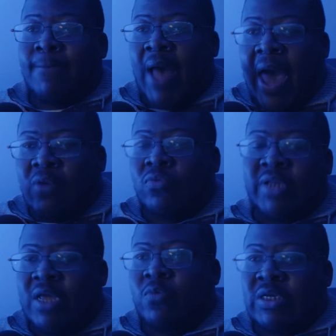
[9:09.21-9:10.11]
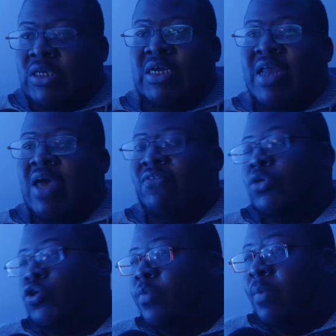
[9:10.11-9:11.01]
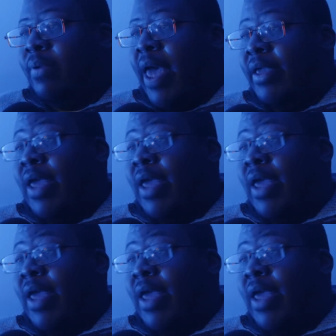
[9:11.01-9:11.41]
I don't think we've seen that from Super Black yet,